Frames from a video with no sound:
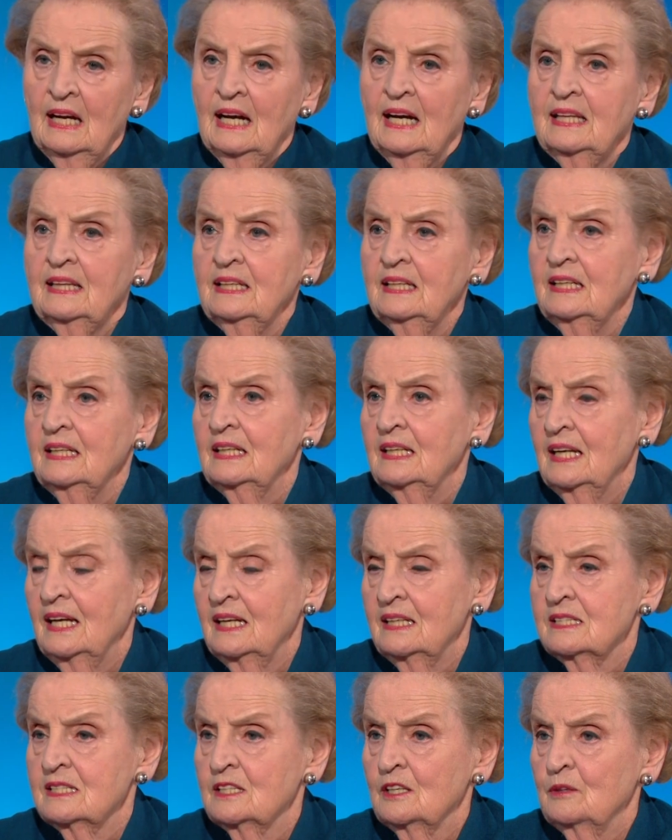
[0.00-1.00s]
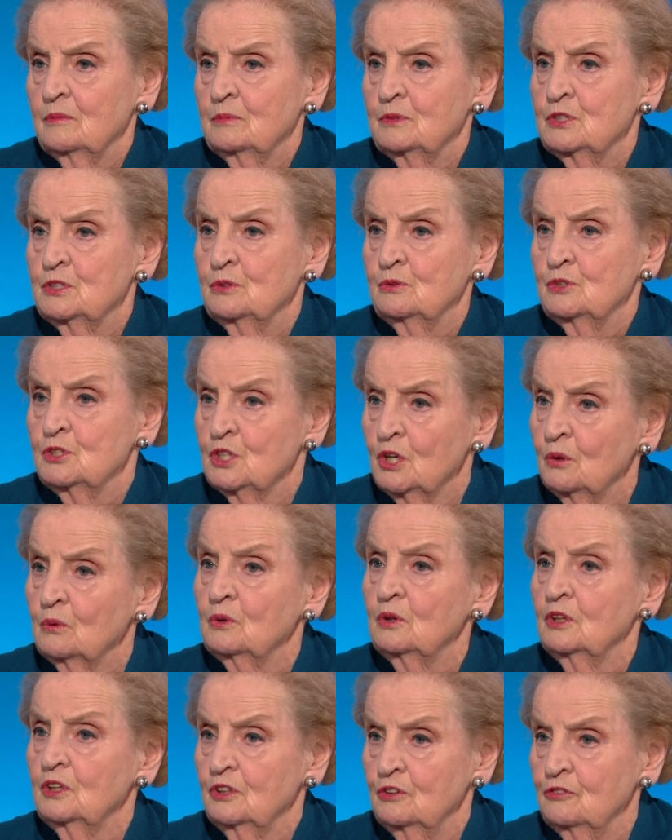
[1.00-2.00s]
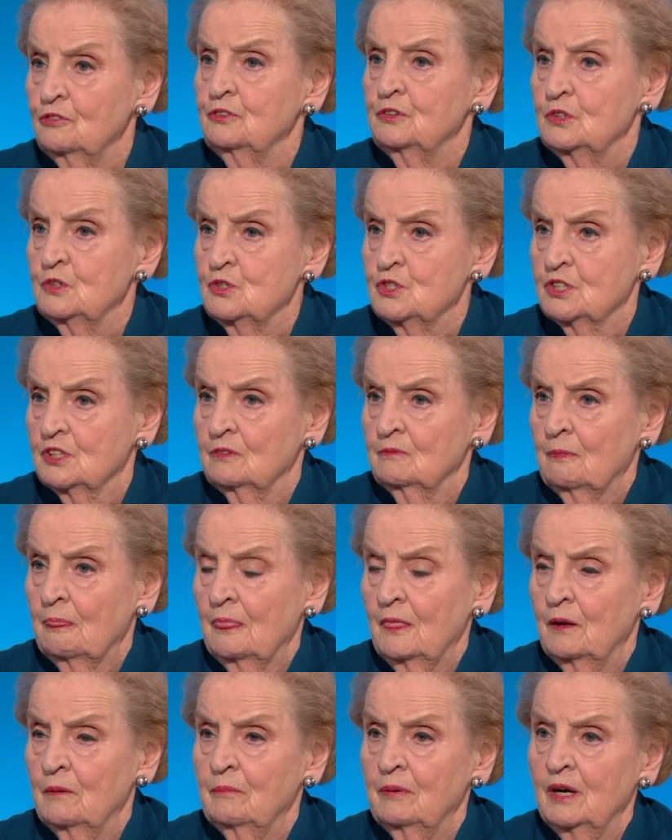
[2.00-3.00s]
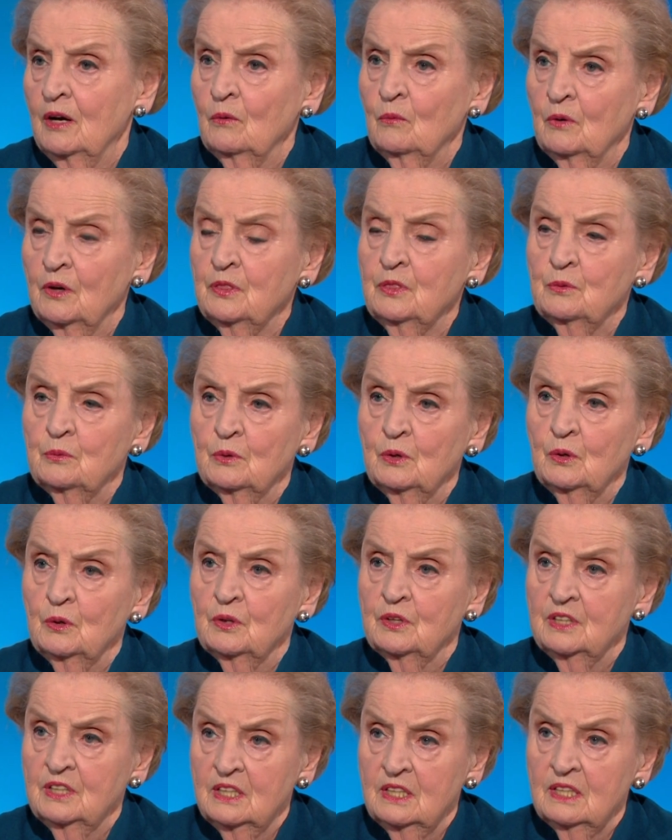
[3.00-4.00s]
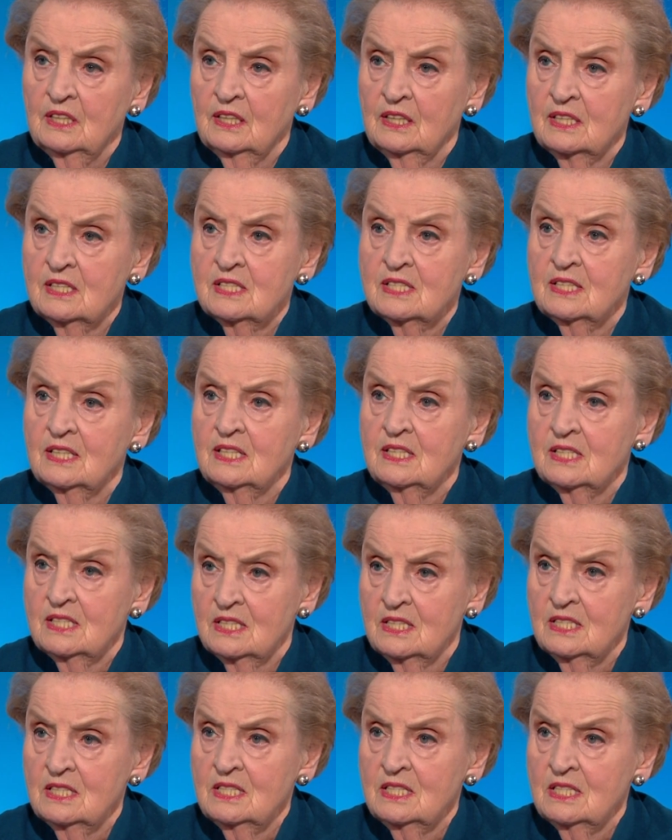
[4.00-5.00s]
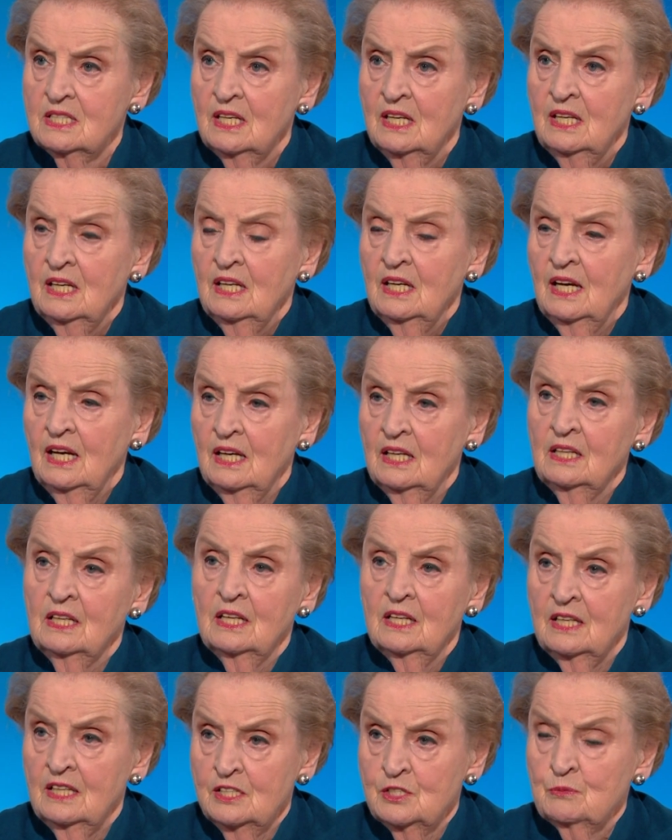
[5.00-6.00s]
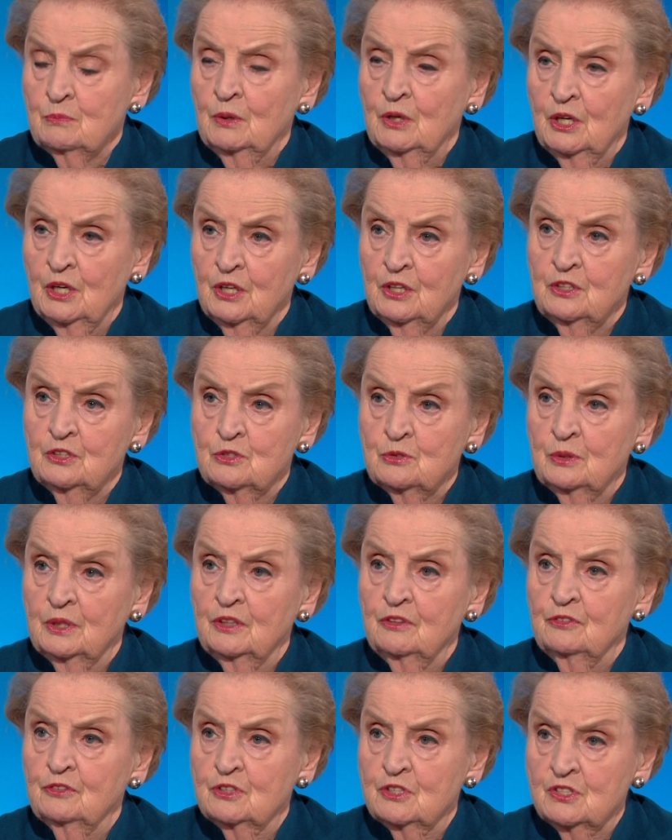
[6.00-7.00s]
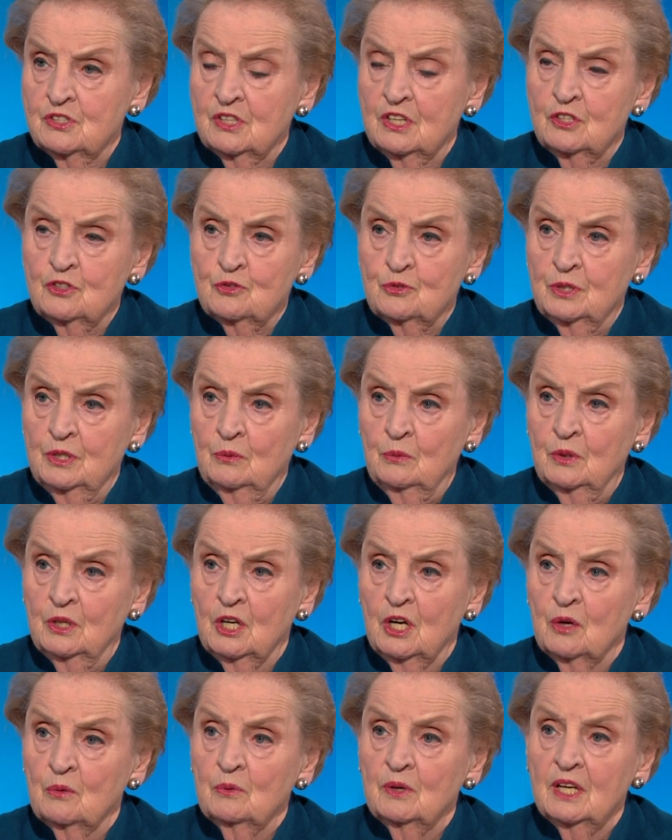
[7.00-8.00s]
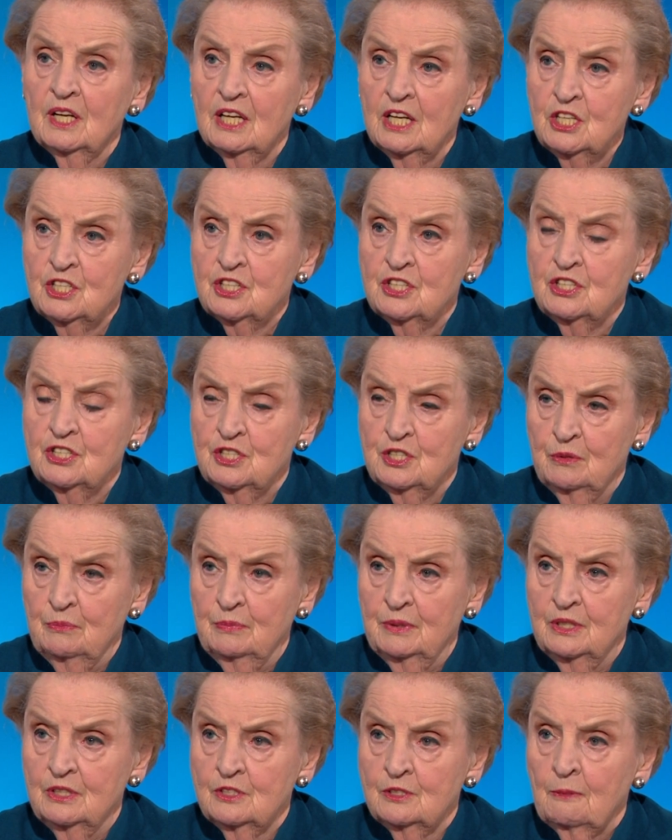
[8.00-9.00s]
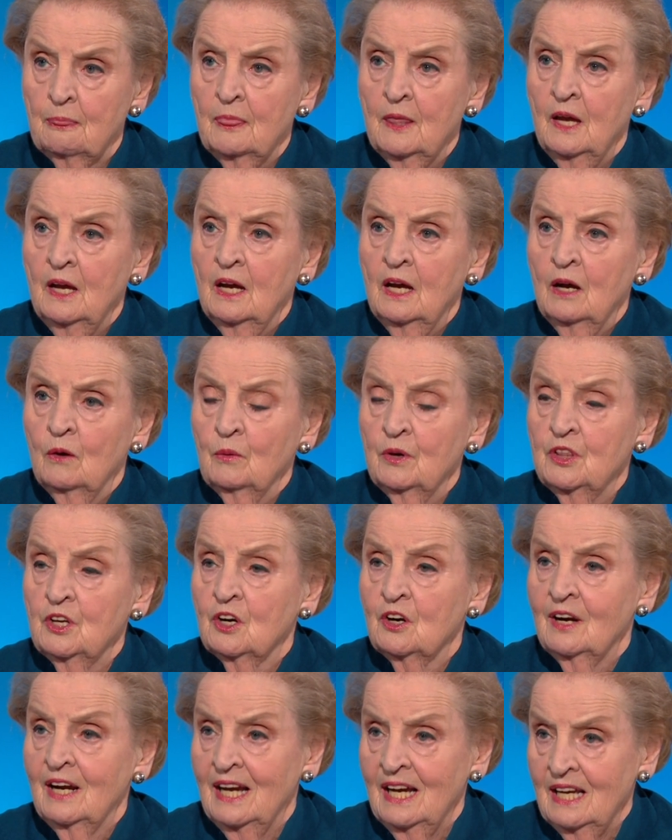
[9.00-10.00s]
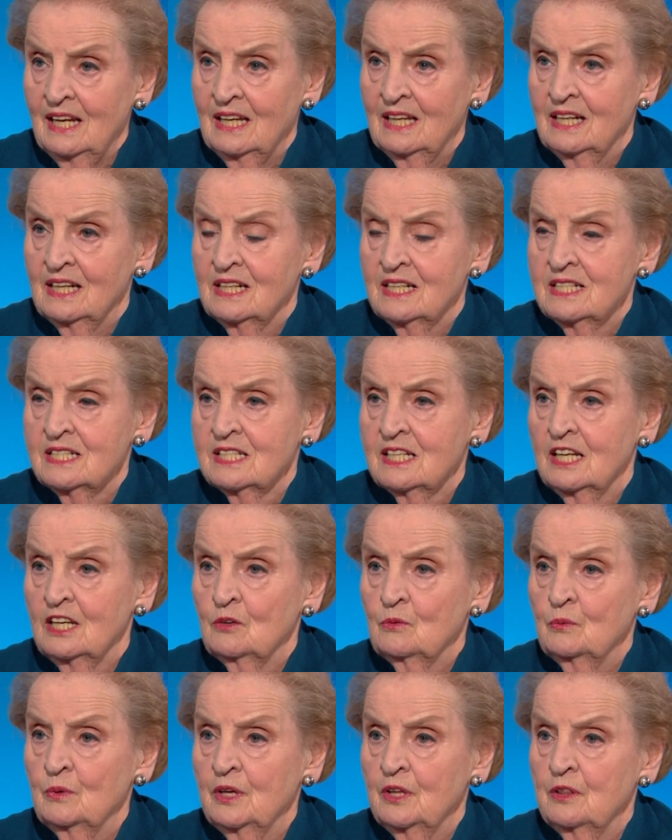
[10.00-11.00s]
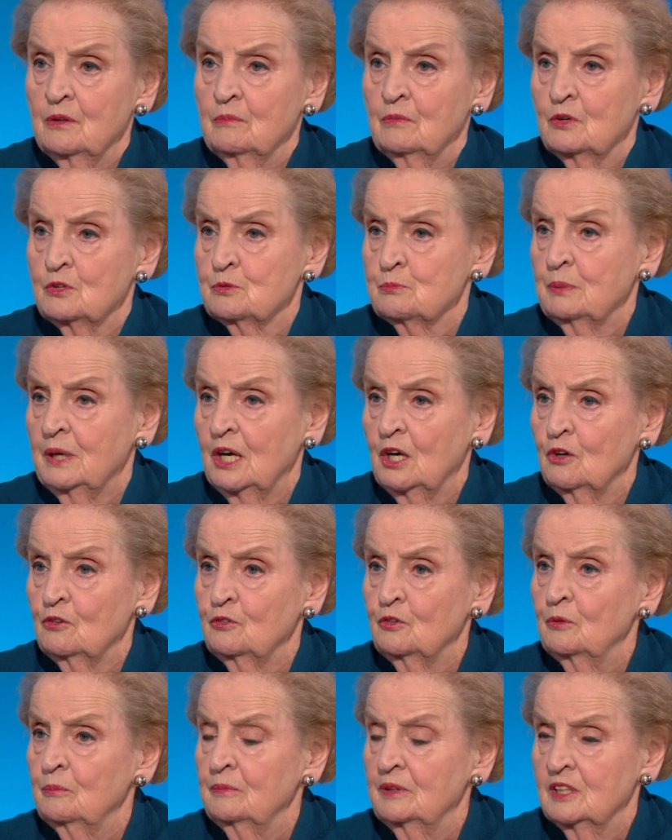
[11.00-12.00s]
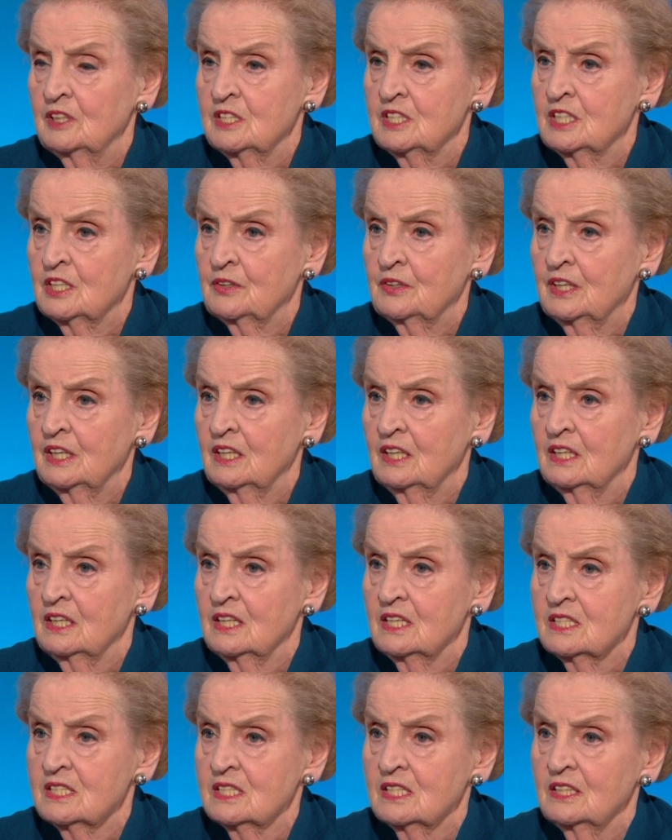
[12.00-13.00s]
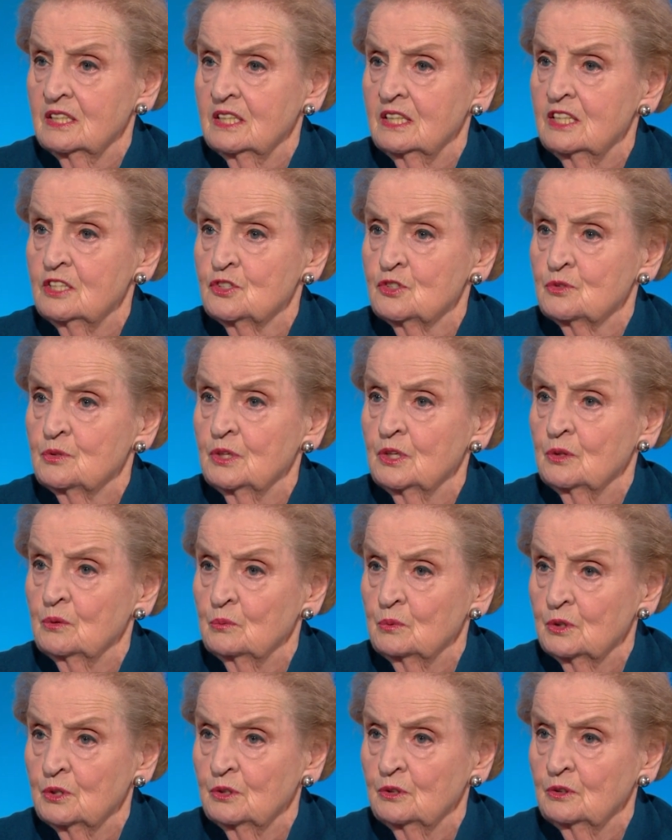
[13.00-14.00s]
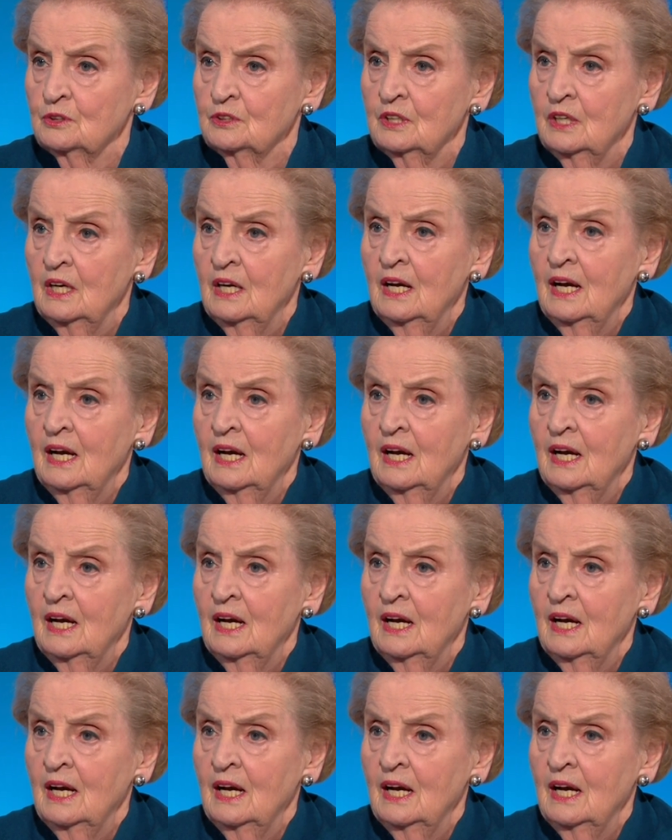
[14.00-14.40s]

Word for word: I think it adds up to total confusion about what the role of the United States is and this part of the 21st century, what our relationship is with our allies and with the most powerful military alliance in the history of the world,